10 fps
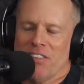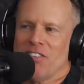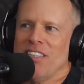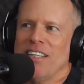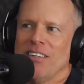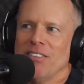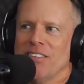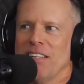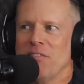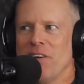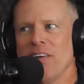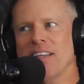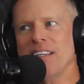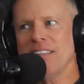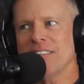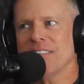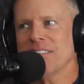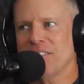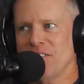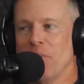casinos at the very
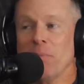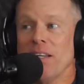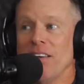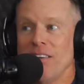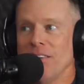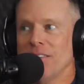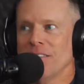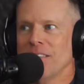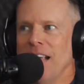least something to do